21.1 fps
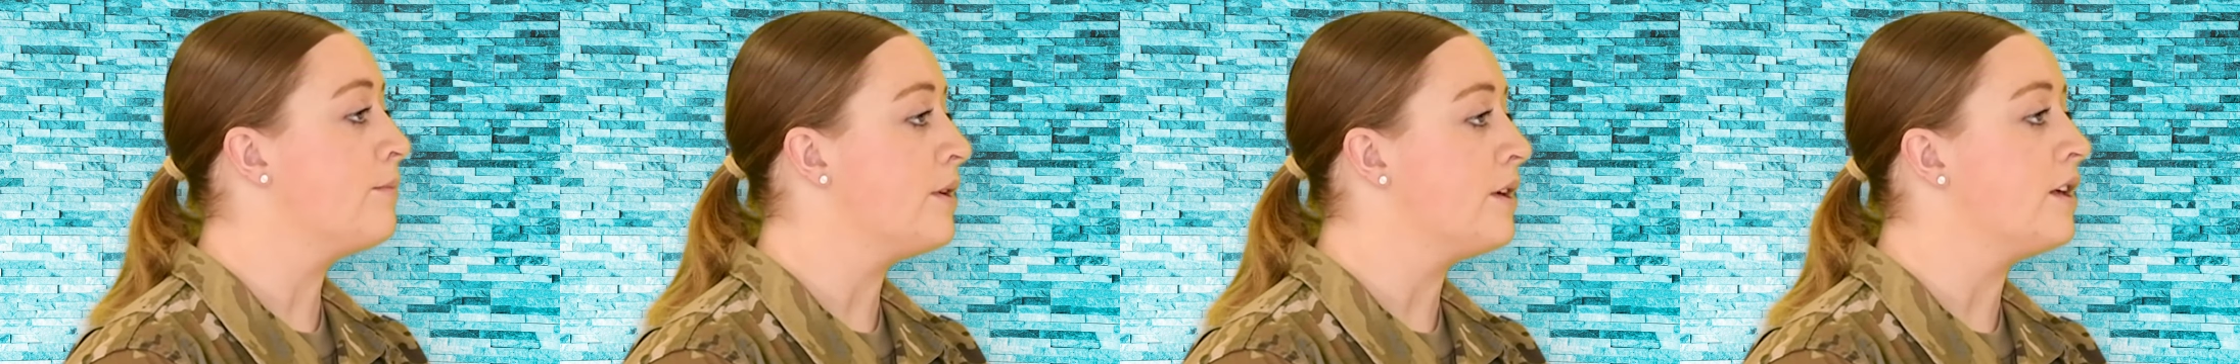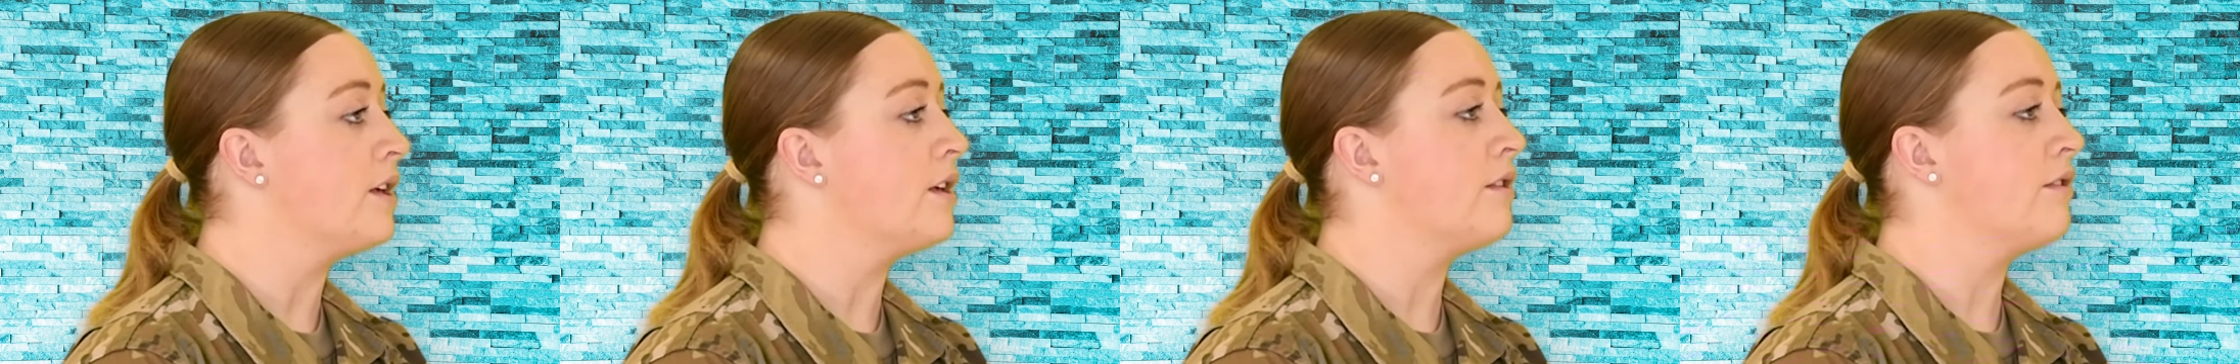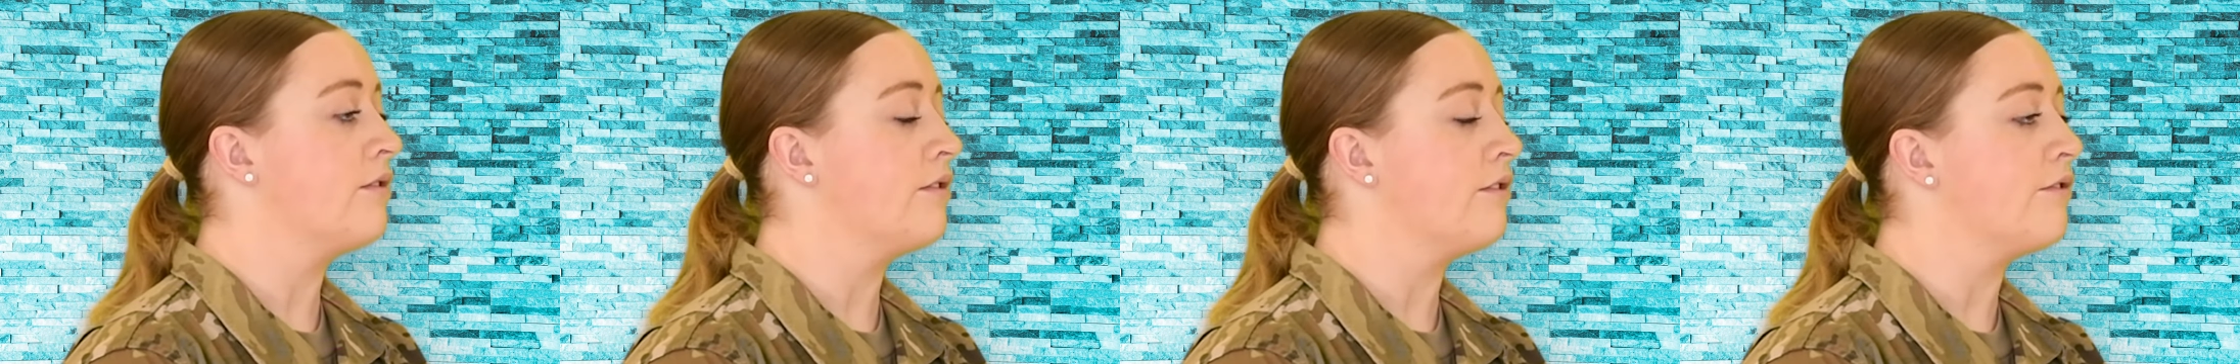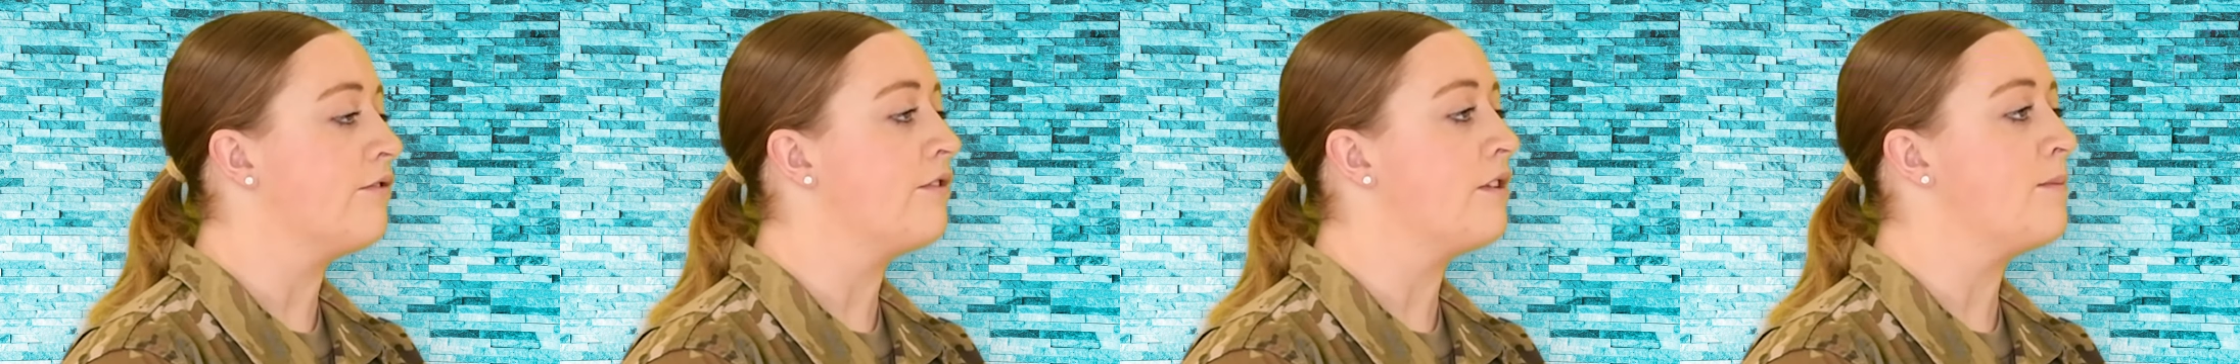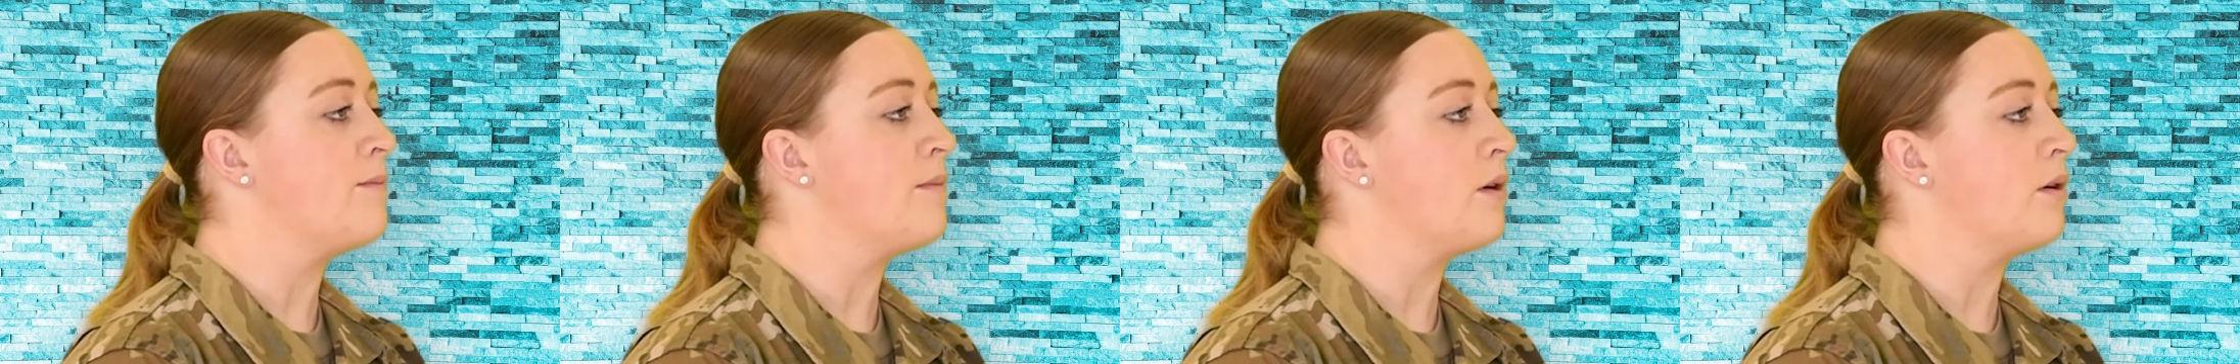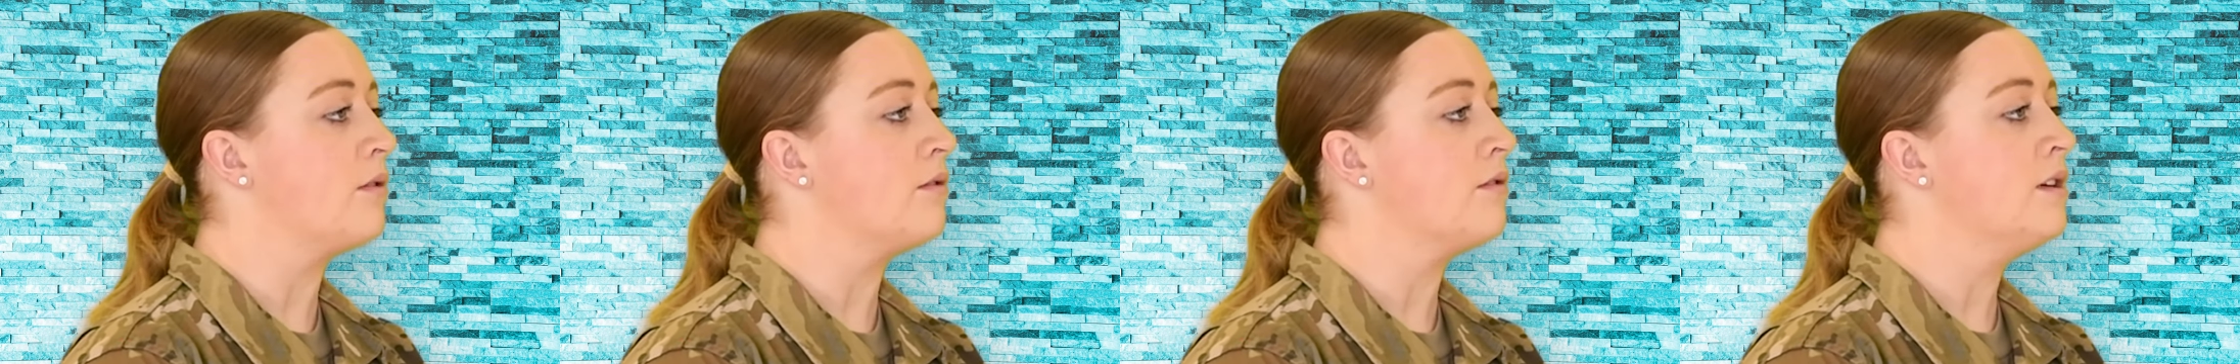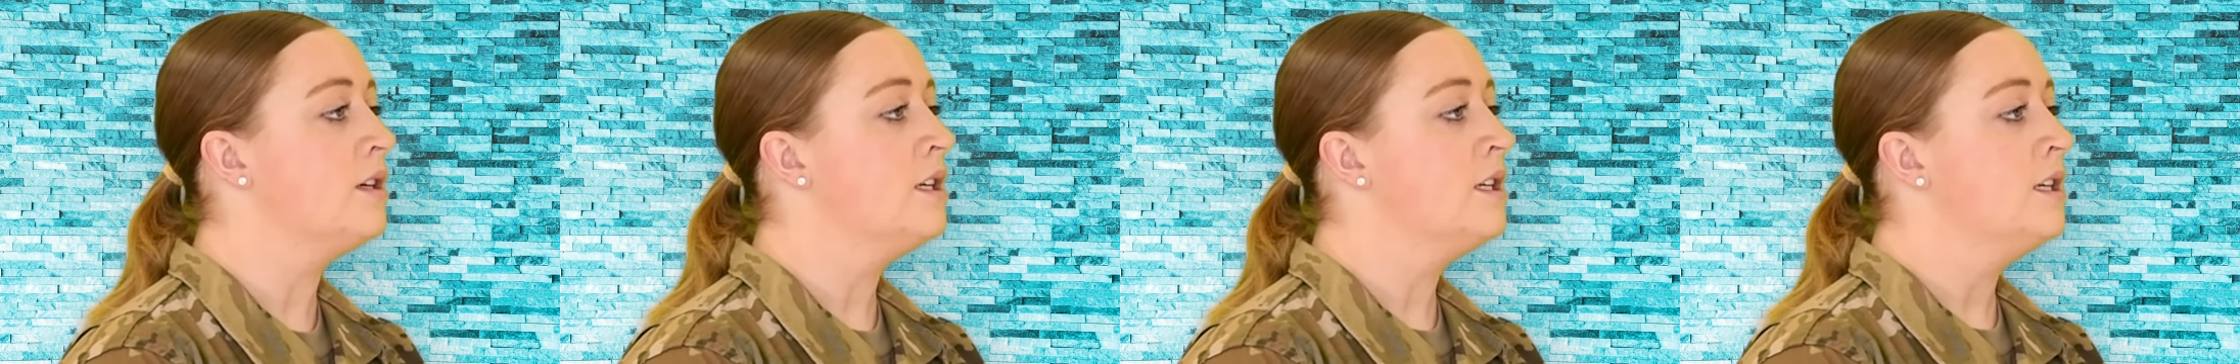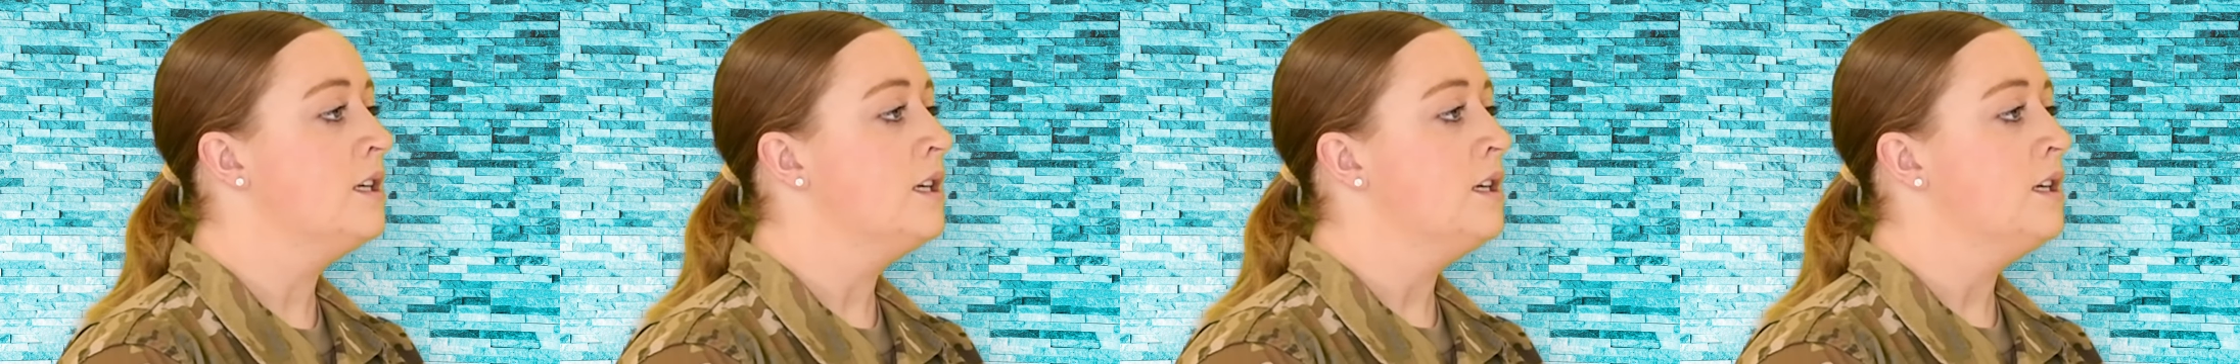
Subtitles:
being the female